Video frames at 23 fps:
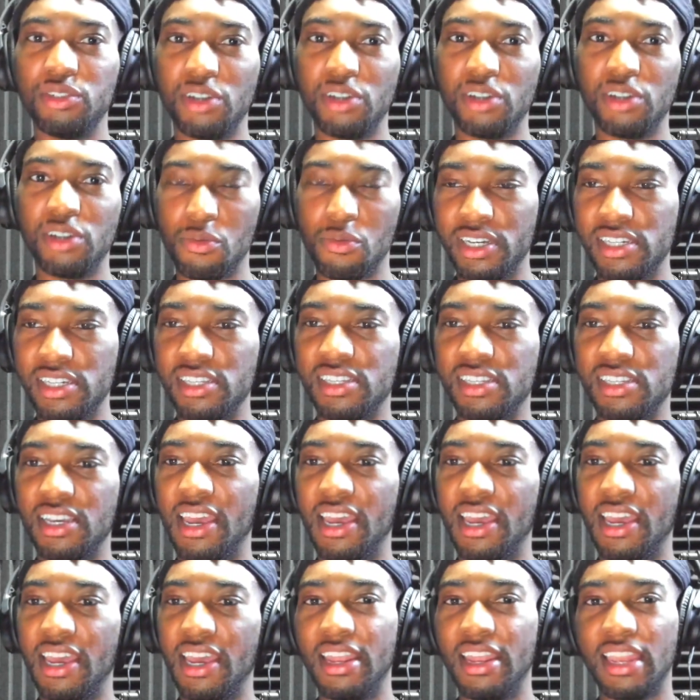a reason,
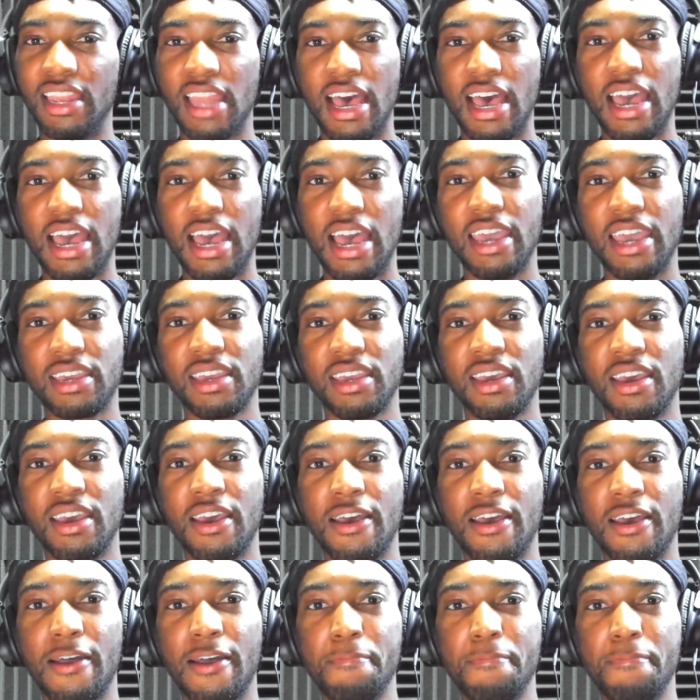and then like
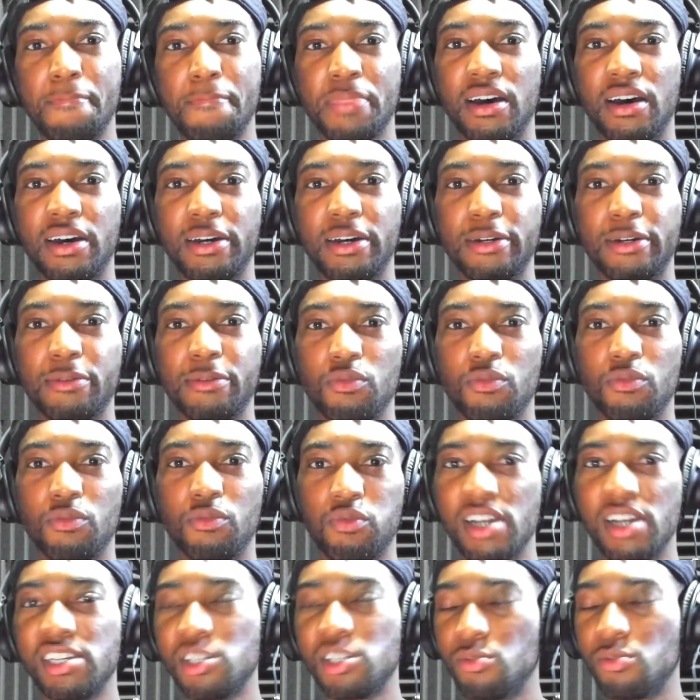
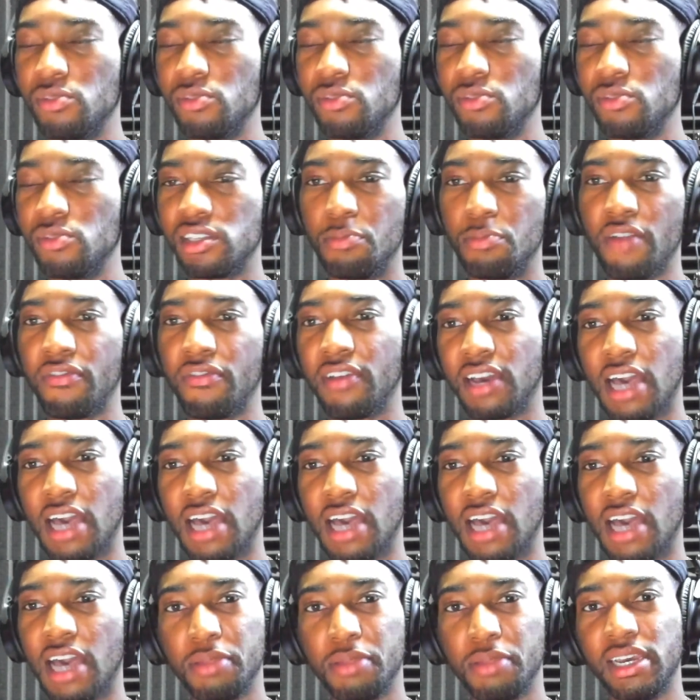Russ was the perfect
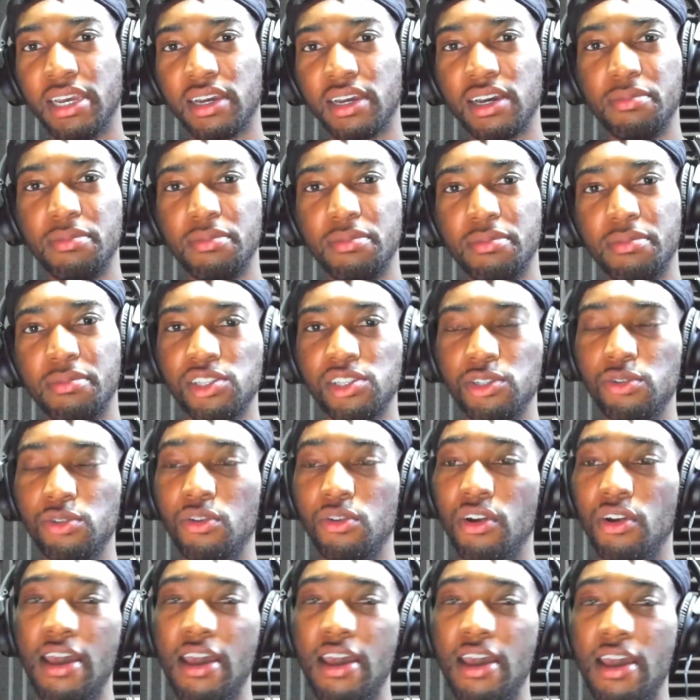compliment coming into
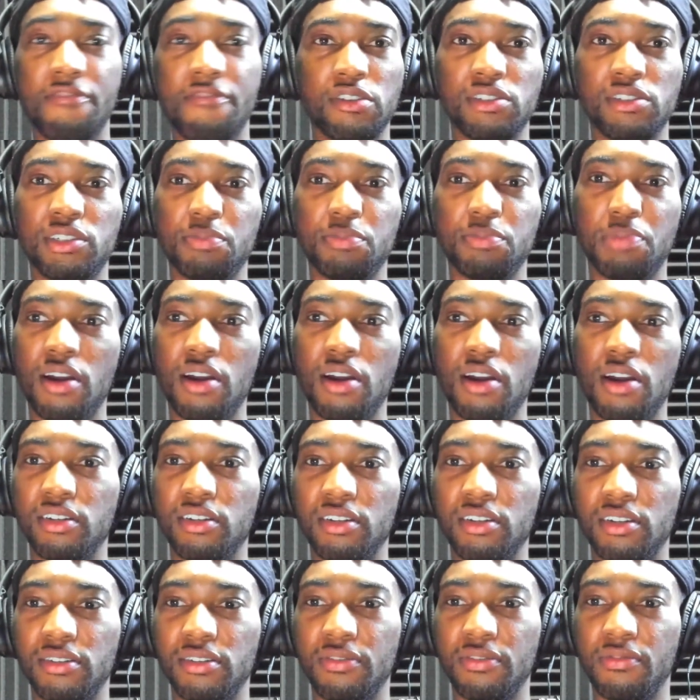on that first part of
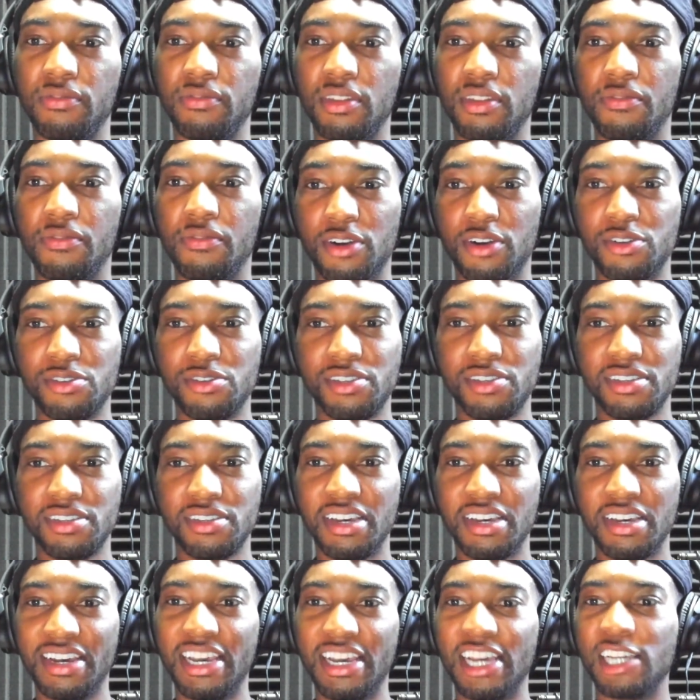the verse,
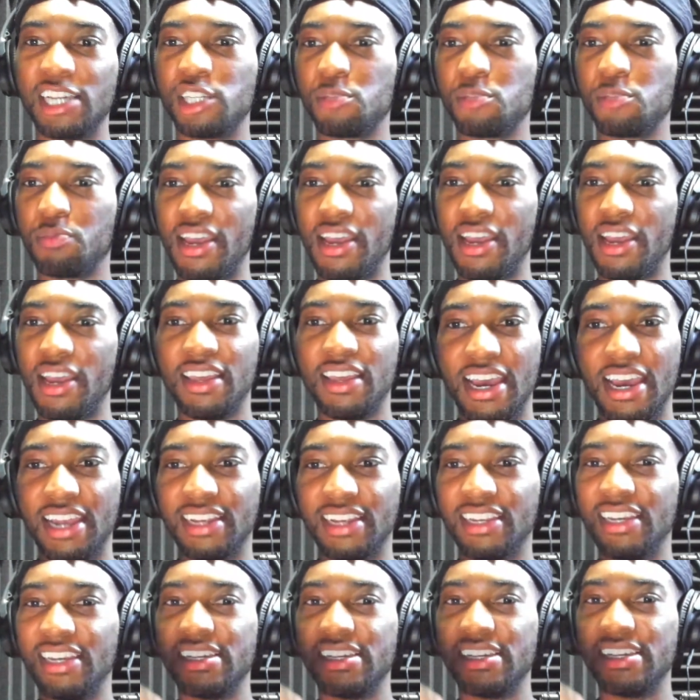explaining like
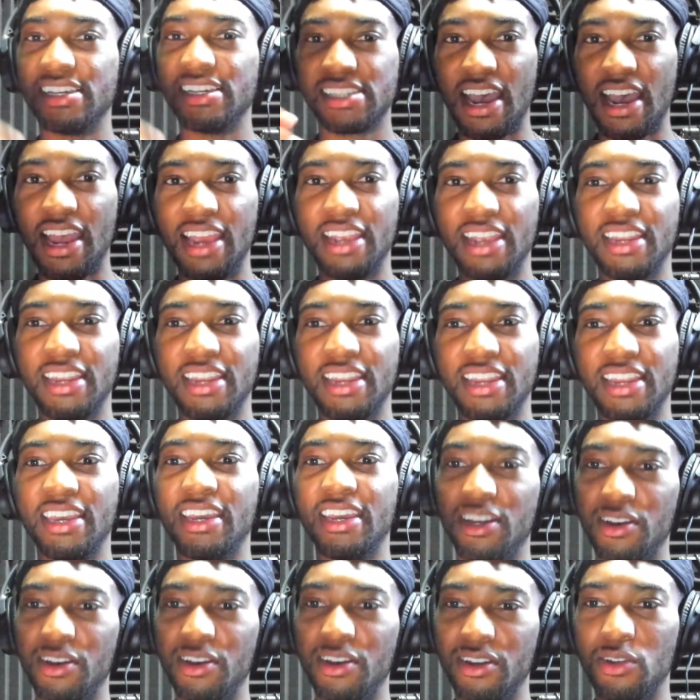the anxiety and
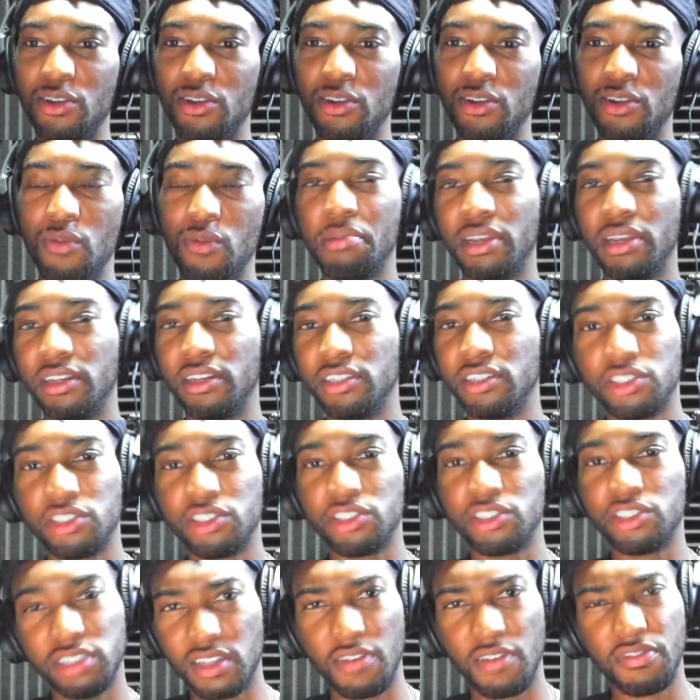the rap industry
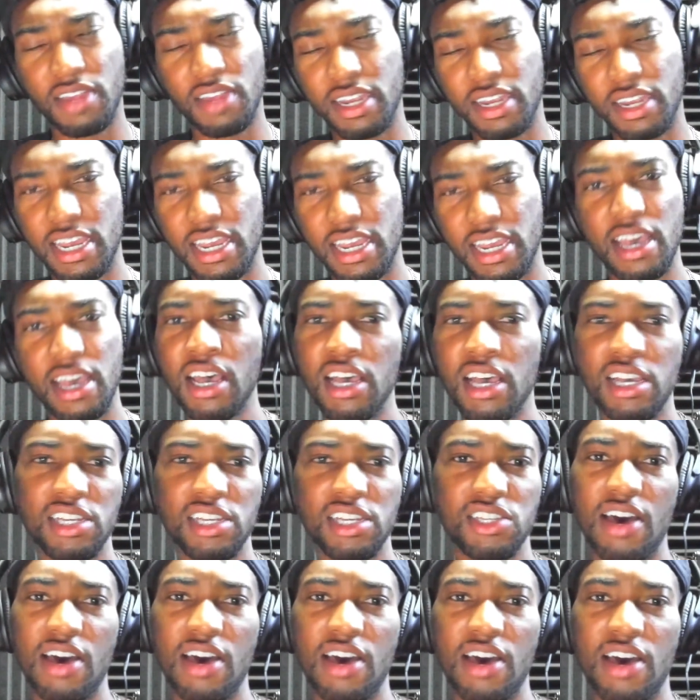and stuff like that.
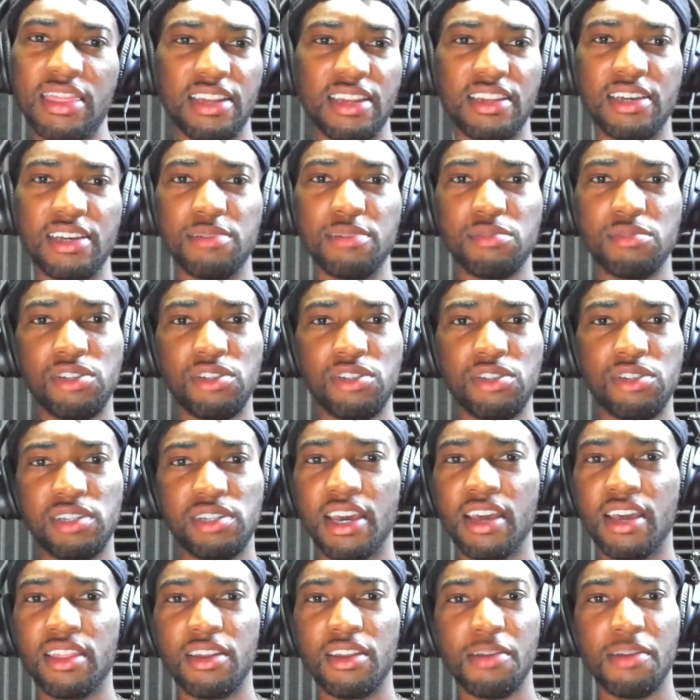So I think them two
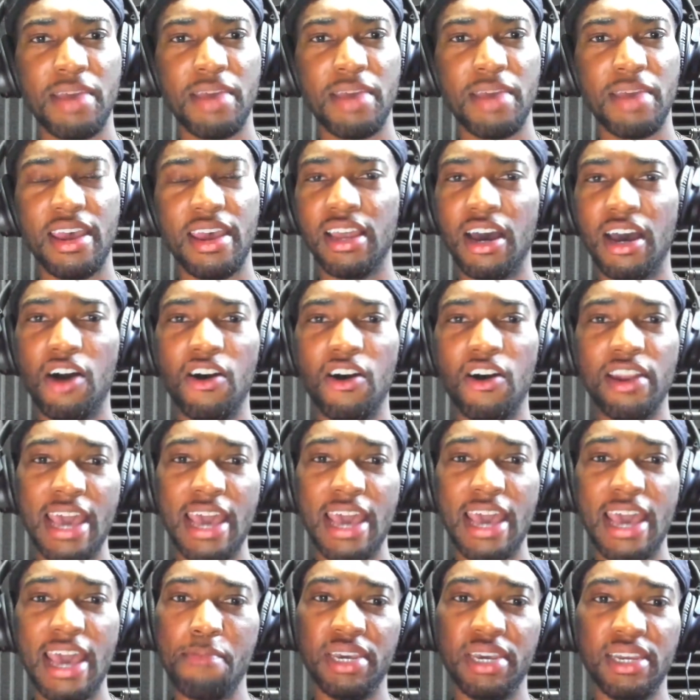together, man, on
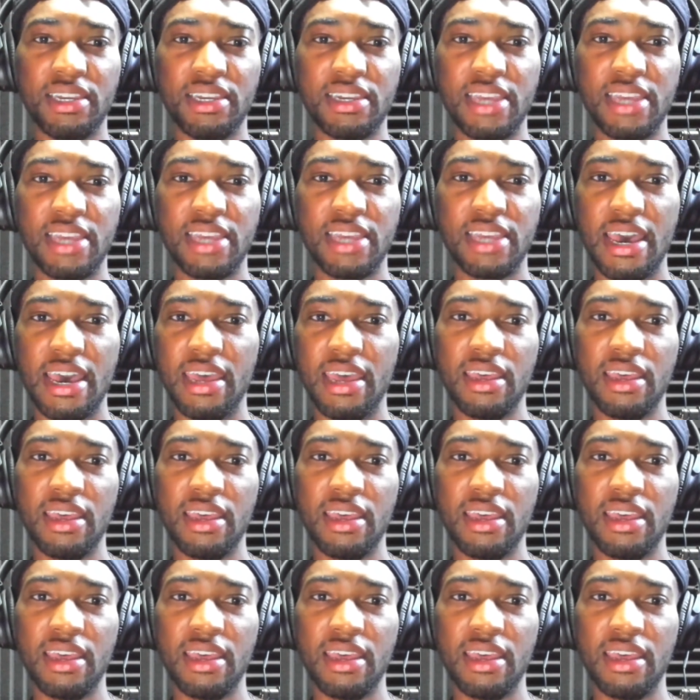that beat that